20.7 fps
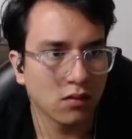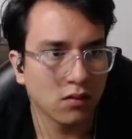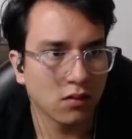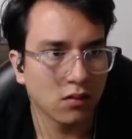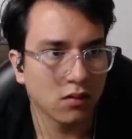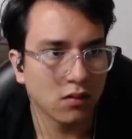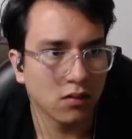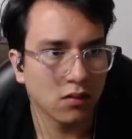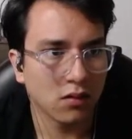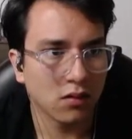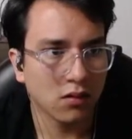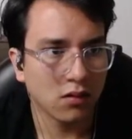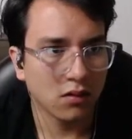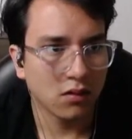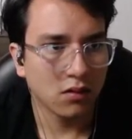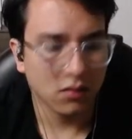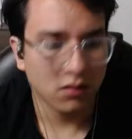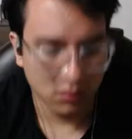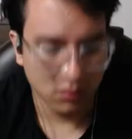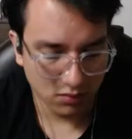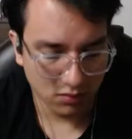Oh,
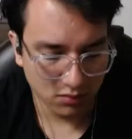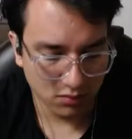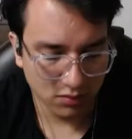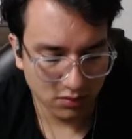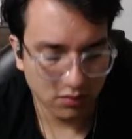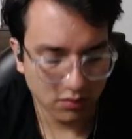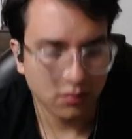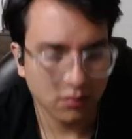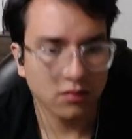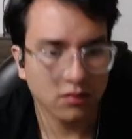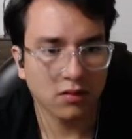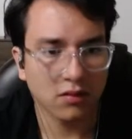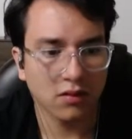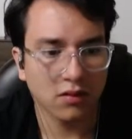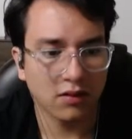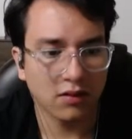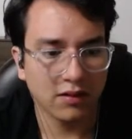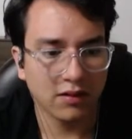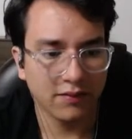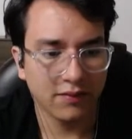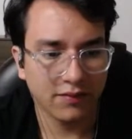no, no.
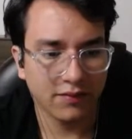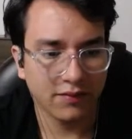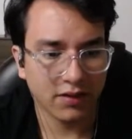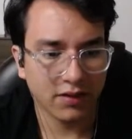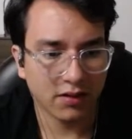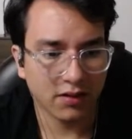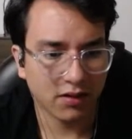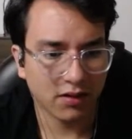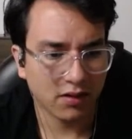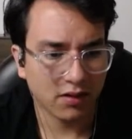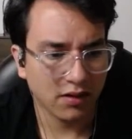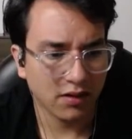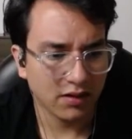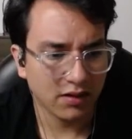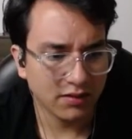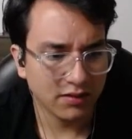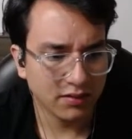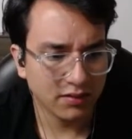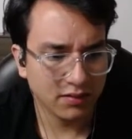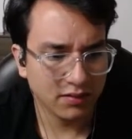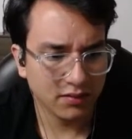
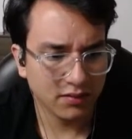Live.rs.